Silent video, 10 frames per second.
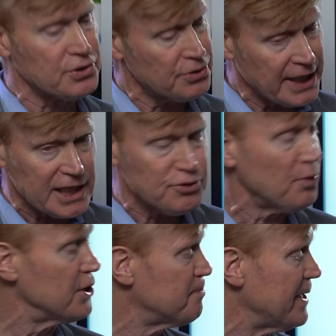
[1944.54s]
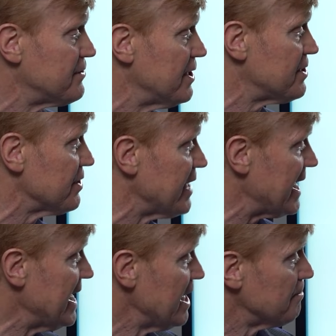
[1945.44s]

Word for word: So you got to always pay attention to that.